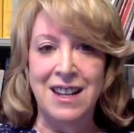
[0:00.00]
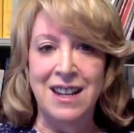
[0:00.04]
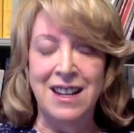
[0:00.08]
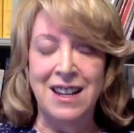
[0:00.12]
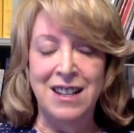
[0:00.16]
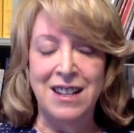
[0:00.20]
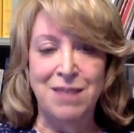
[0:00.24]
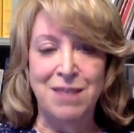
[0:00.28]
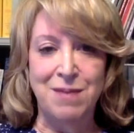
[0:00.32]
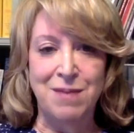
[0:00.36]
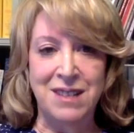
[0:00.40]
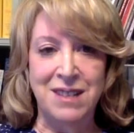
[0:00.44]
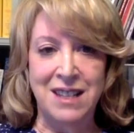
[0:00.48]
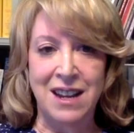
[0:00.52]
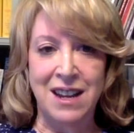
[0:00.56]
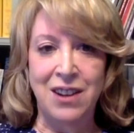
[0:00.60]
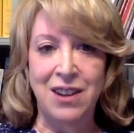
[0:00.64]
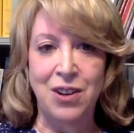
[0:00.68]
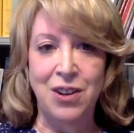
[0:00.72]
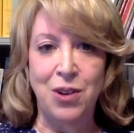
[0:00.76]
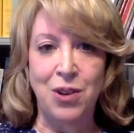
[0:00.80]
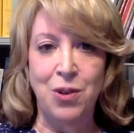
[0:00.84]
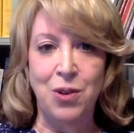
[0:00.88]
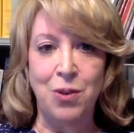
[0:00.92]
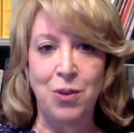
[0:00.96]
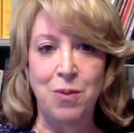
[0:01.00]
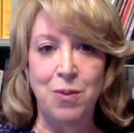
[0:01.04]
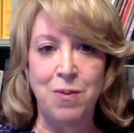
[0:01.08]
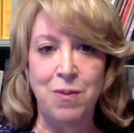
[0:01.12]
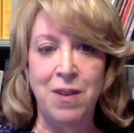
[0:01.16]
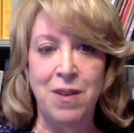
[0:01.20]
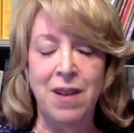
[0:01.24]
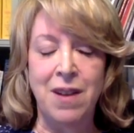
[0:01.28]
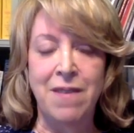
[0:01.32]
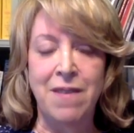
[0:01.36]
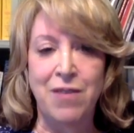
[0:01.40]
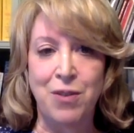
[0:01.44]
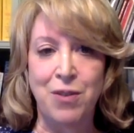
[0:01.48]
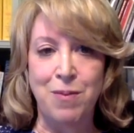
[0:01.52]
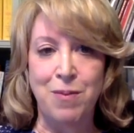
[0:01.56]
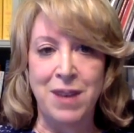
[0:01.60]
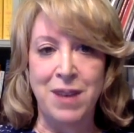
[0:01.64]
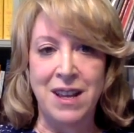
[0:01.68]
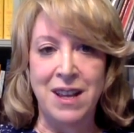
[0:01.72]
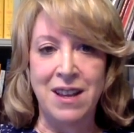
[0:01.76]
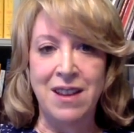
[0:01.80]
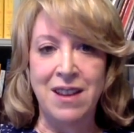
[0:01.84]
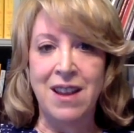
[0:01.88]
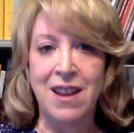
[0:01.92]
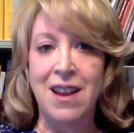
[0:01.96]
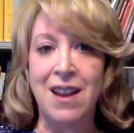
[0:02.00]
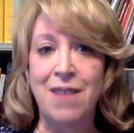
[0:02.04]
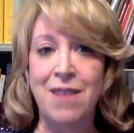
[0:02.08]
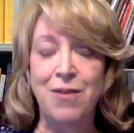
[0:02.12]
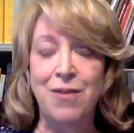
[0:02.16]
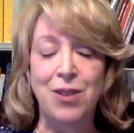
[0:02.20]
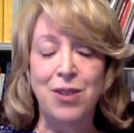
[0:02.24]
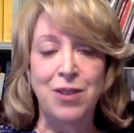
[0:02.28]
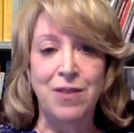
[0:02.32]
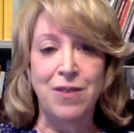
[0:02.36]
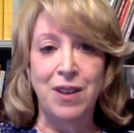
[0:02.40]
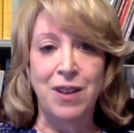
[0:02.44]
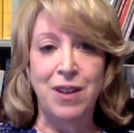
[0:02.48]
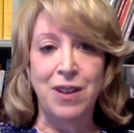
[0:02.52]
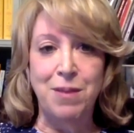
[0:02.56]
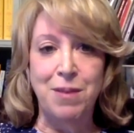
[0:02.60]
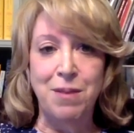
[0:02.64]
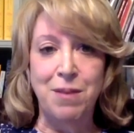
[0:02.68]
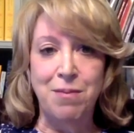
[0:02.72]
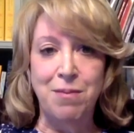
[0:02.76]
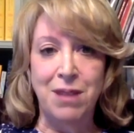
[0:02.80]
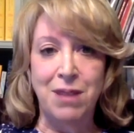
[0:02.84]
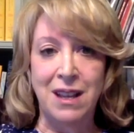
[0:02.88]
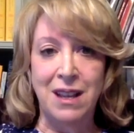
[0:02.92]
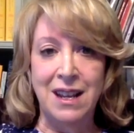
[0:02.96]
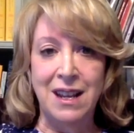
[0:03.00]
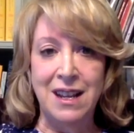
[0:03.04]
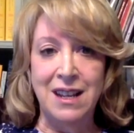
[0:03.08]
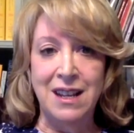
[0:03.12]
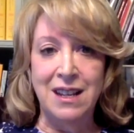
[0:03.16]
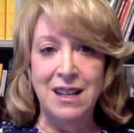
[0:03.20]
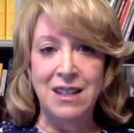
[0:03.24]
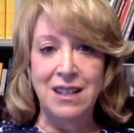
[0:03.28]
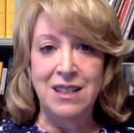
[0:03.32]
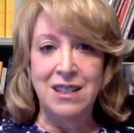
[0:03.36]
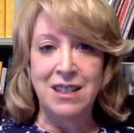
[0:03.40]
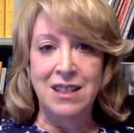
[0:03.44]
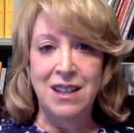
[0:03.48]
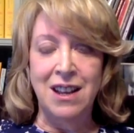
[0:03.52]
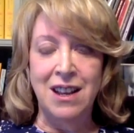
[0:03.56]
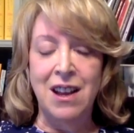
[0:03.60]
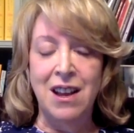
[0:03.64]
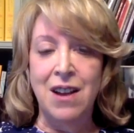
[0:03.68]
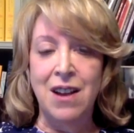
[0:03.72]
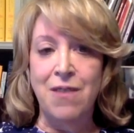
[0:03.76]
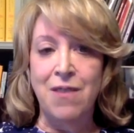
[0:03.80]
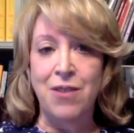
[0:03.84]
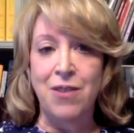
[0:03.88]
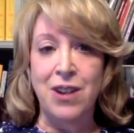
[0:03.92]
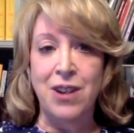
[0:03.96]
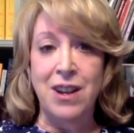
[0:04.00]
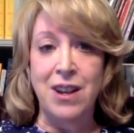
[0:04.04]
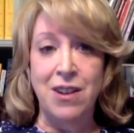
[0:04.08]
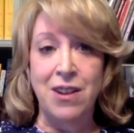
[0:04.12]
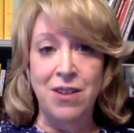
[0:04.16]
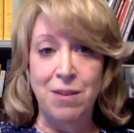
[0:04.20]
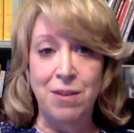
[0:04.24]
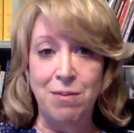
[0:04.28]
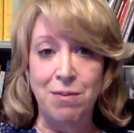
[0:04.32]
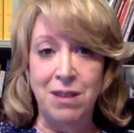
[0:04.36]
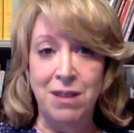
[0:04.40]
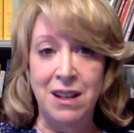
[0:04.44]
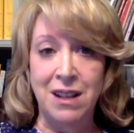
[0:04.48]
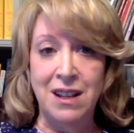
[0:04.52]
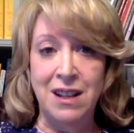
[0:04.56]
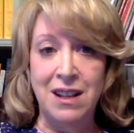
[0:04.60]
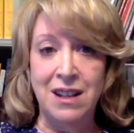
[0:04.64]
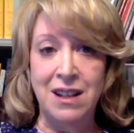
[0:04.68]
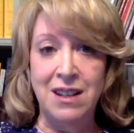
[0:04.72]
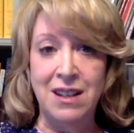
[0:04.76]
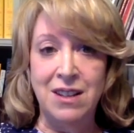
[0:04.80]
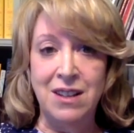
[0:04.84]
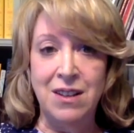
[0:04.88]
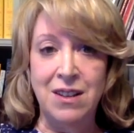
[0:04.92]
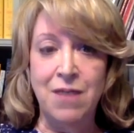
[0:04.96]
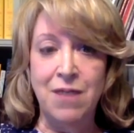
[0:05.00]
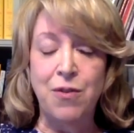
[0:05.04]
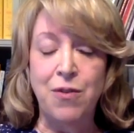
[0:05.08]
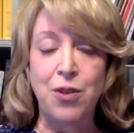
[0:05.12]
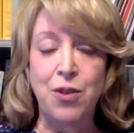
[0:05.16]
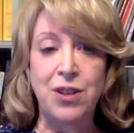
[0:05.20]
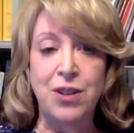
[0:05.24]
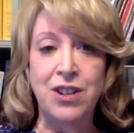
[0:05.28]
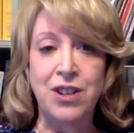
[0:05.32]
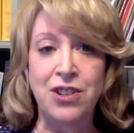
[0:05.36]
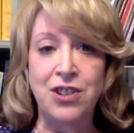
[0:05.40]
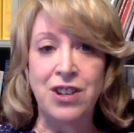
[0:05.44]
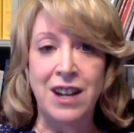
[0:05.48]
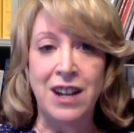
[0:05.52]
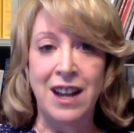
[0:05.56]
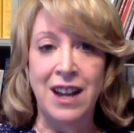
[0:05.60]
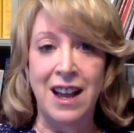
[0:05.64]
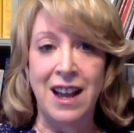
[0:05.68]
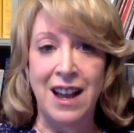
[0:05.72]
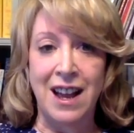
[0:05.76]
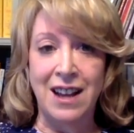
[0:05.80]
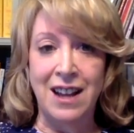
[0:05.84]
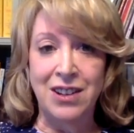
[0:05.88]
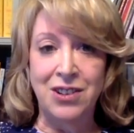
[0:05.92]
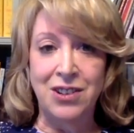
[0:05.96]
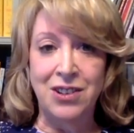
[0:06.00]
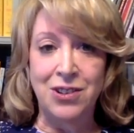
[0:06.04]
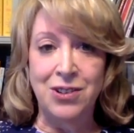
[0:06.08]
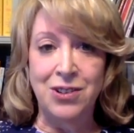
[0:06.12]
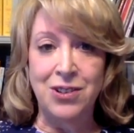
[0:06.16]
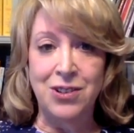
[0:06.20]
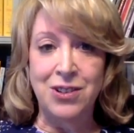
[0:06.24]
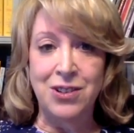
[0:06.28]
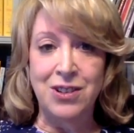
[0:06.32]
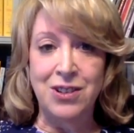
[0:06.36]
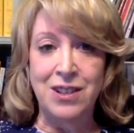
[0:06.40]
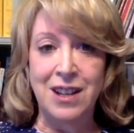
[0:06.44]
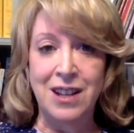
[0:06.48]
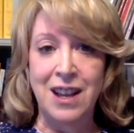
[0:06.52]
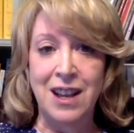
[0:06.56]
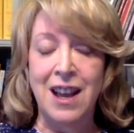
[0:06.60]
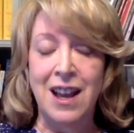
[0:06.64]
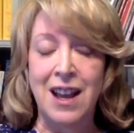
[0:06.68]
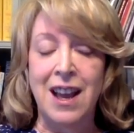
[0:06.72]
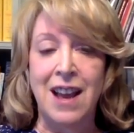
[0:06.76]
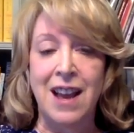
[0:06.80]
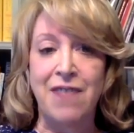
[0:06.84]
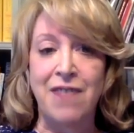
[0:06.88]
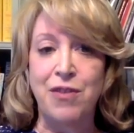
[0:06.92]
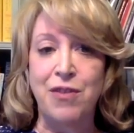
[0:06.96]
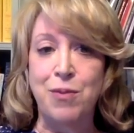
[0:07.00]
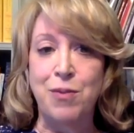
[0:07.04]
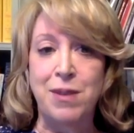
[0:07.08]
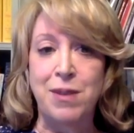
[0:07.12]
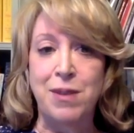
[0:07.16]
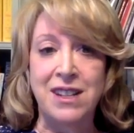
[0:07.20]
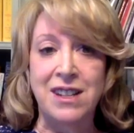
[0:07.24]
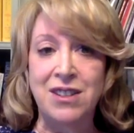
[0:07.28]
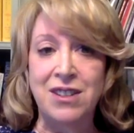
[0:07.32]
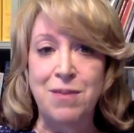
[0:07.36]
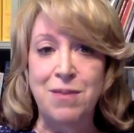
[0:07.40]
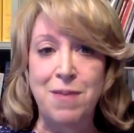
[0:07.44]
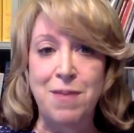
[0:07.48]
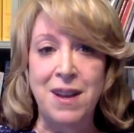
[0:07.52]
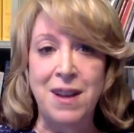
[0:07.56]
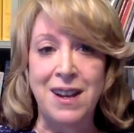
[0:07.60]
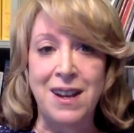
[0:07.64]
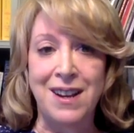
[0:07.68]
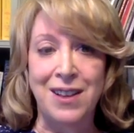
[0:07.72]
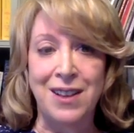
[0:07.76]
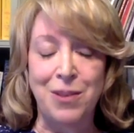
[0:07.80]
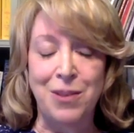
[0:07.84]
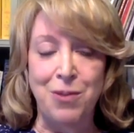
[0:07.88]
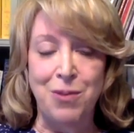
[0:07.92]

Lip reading: It is my second home for me, for developing plays, for hearing plays, for auditioning actors, and for participating in the